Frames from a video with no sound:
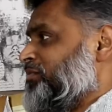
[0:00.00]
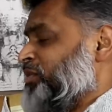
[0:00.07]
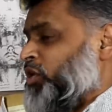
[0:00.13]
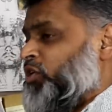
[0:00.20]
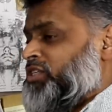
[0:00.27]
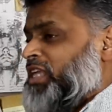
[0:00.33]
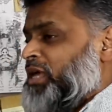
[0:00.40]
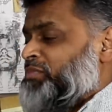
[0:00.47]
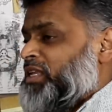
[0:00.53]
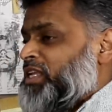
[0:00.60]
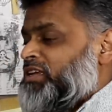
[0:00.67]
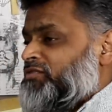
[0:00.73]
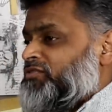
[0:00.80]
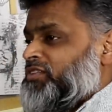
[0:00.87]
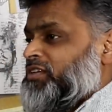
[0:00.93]
because they
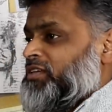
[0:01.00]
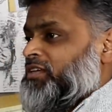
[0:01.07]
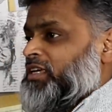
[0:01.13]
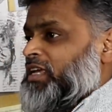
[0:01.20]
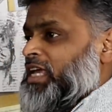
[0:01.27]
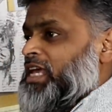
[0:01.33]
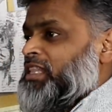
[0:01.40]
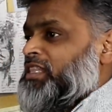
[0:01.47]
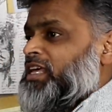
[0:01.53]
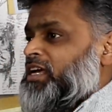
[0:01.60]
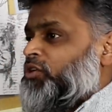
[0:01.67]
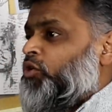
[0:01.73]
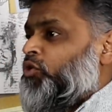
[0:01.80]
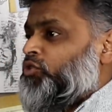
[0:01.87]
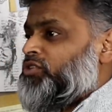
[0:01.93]
believed in
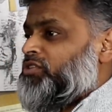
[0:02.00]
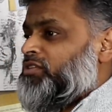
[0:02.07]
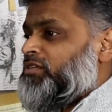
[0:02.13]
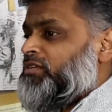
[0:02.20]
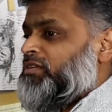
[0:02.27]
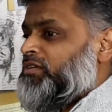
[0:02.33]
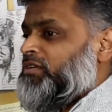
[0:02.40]
their cause.